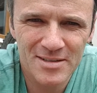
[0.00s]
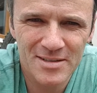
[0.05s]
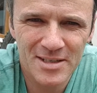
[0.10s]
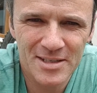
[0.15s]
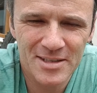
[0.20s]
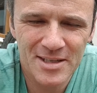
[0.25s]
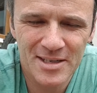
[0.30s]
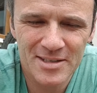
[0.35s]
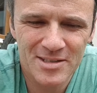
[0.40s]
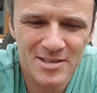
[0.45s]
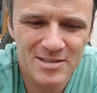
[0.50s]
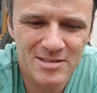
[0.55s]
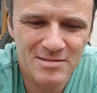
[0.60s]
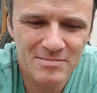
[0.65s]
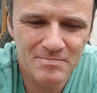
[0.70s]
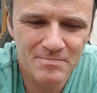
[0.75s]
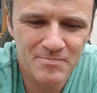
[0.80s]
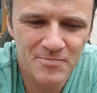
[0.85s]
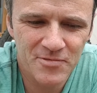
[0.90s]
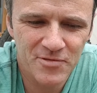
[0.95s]
like
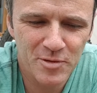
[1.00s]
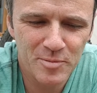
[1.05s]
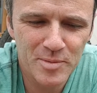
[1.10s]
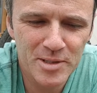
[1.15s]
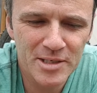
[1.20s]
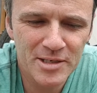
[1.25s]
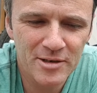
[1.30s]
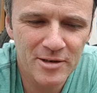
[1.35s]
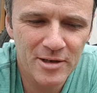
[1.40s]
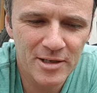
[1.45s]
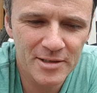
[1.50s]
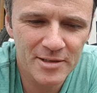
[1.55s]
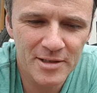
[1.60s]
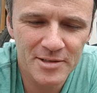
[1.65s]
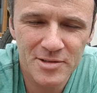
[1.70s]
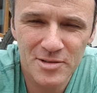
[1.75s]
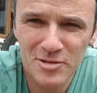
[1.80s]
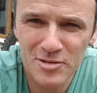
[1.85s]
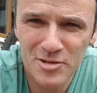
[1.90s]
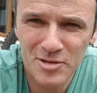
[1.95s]
that's for me there, like
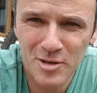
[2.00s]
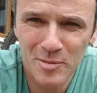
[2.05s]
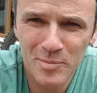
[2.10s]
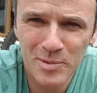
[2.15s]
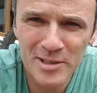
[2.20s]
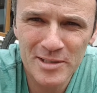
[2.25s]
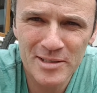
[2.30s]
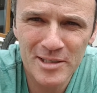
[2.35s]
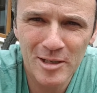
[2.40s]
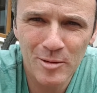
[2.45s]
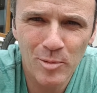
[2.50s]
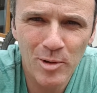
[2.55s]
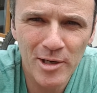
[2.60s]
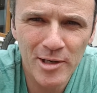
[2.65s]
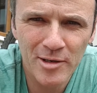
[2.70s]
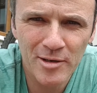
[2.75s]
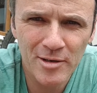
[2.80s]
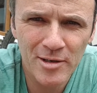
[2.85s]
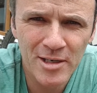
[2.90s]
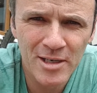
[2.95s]
that's just a complete deal
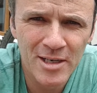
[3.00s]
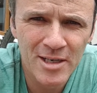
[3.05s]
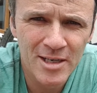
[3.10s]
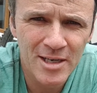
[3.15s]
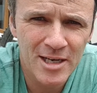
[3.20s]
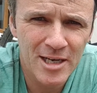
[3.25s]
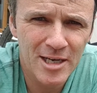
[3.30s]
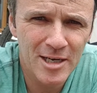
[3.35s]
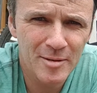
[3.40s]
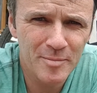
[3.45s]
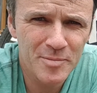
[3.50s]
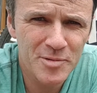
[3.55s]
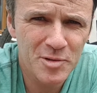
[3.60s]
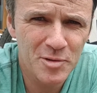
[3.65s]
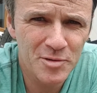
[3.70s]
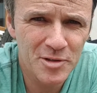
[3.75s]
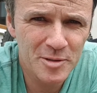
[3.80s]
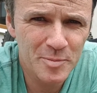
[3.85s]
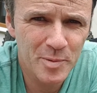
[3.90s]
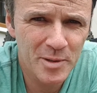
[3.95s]
breaker.
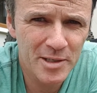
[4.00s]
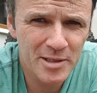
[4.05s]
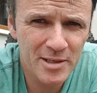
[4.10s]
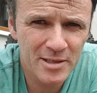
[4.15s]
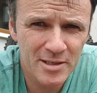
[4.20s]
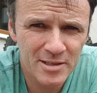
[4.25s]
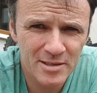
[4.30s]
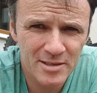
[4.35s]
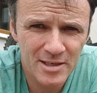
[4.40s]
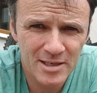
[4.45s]
So this bike